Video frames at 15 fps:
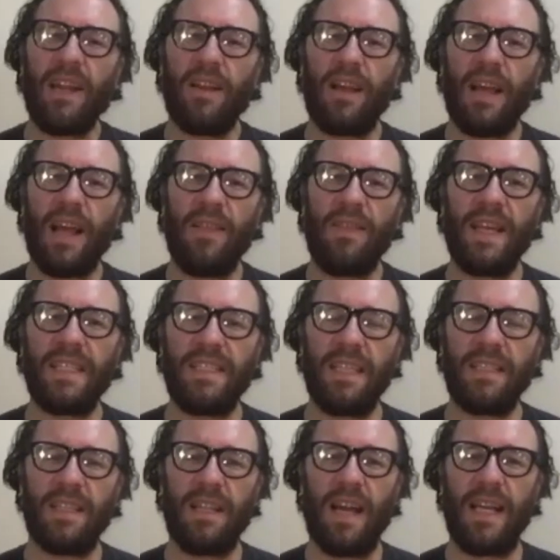and this
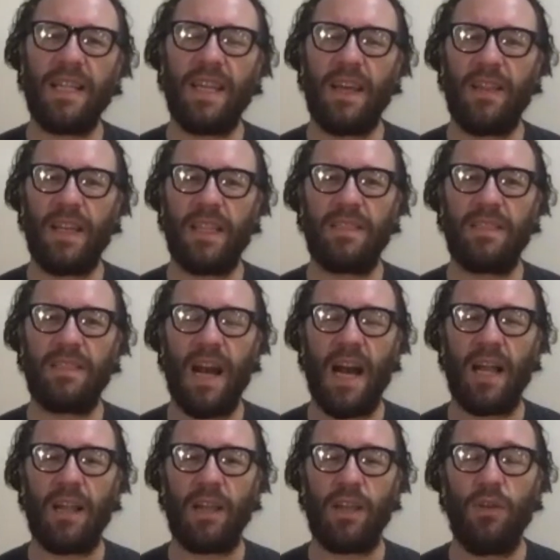is an idea that's
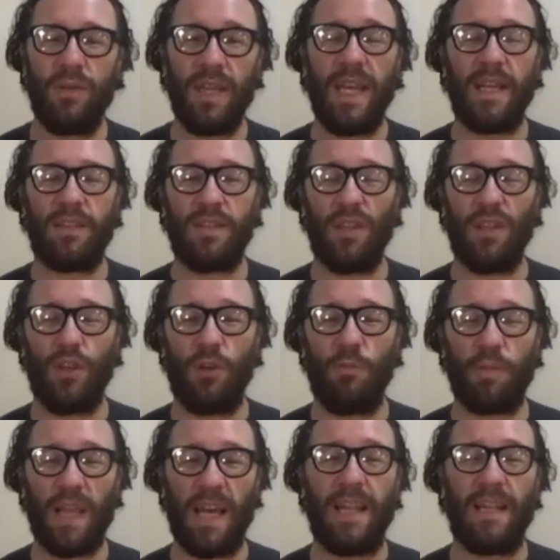not unique to
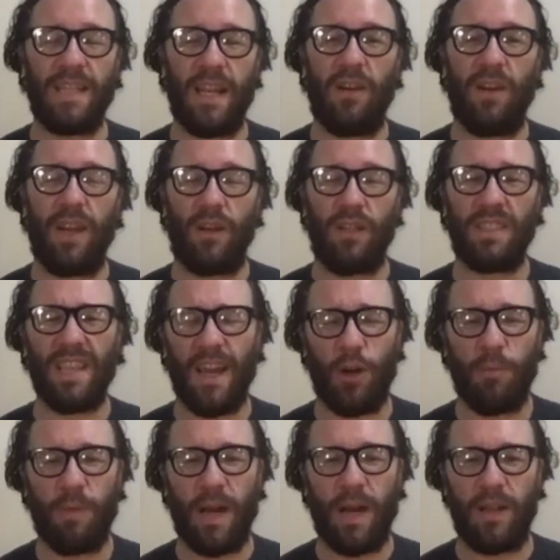Planetary or
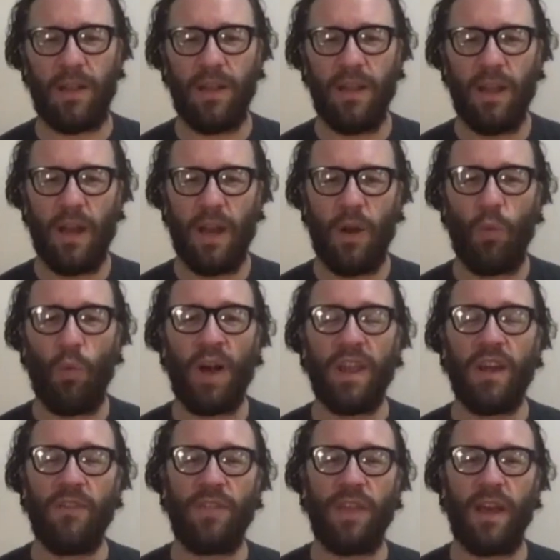Scuttlebutt. One
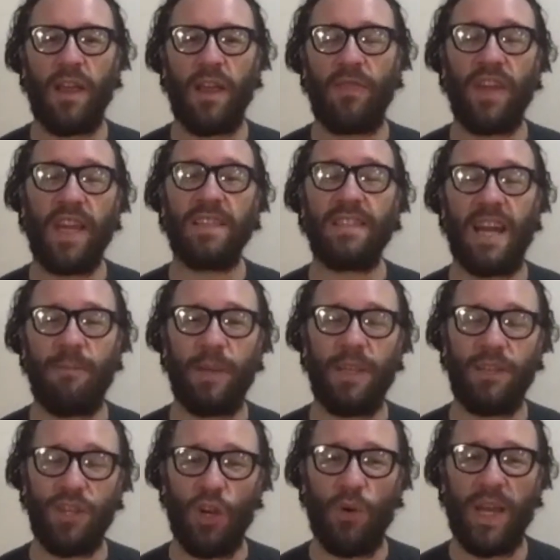of the things I've been
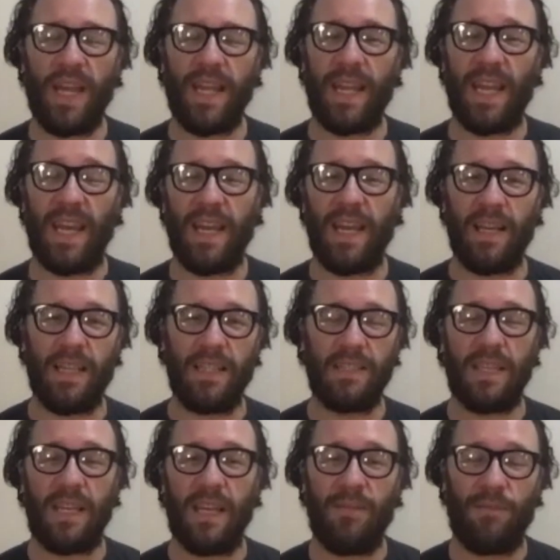doing
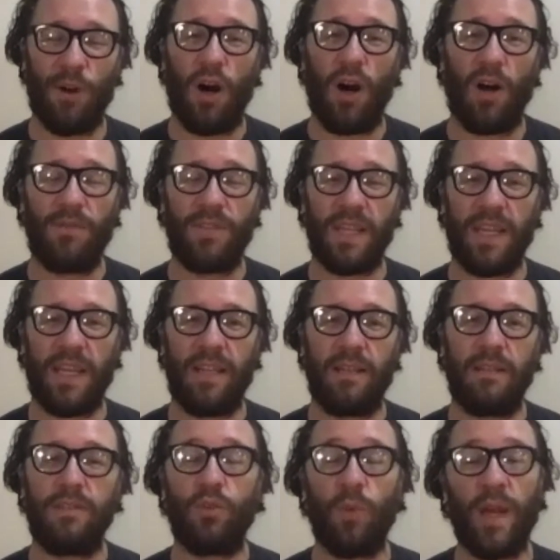is involved
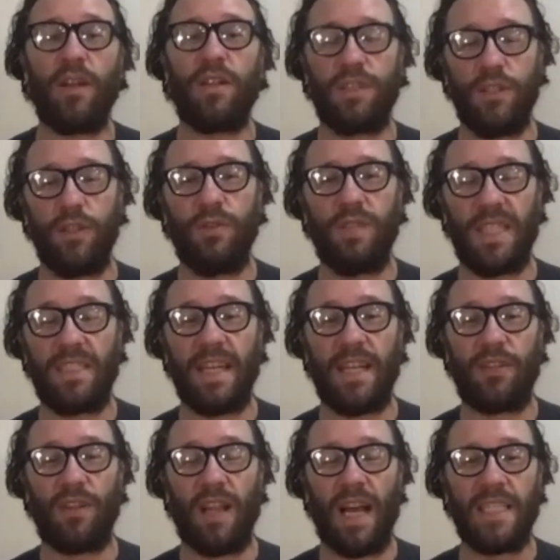in Twitter's new
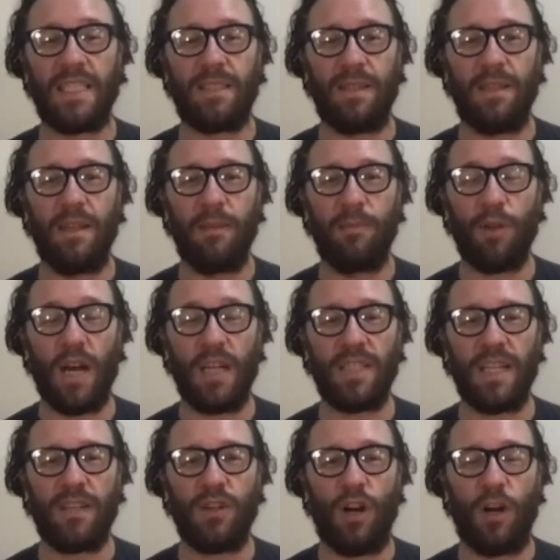decentralized
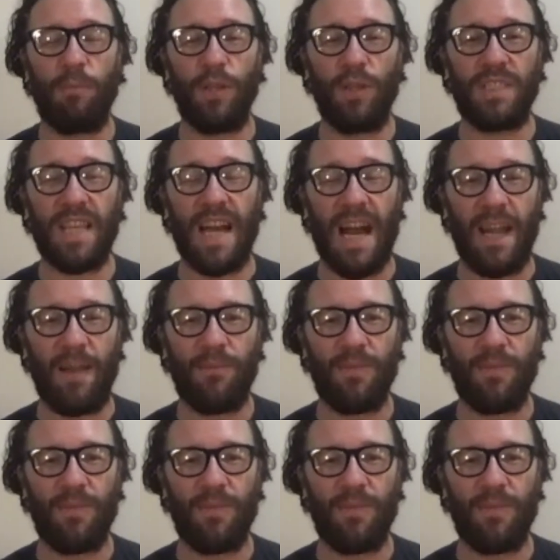project called BlueSky,